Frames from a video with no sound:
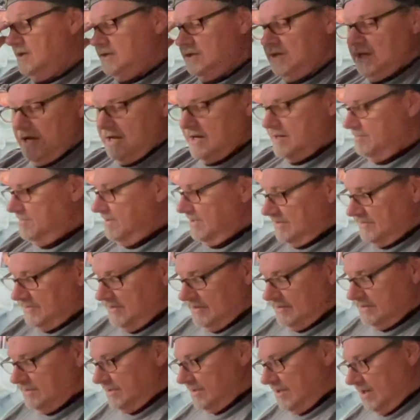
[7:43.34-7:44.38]
Not a big
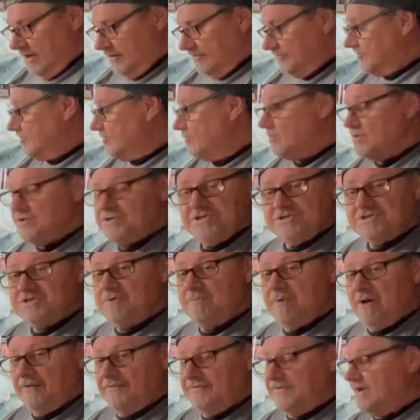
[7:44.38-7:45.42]
deal at all. So we're just
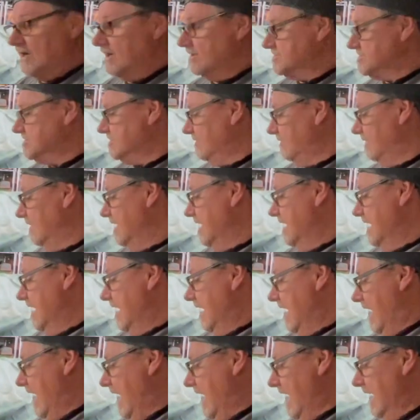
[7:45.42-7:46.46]
about there. So
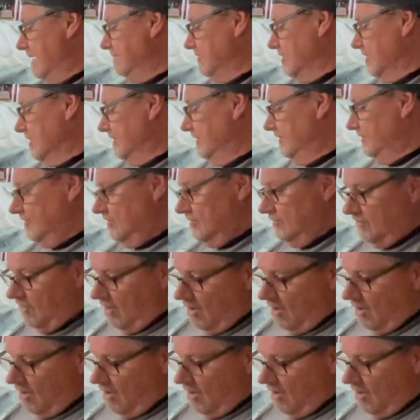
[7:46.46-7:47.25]
I'm going to do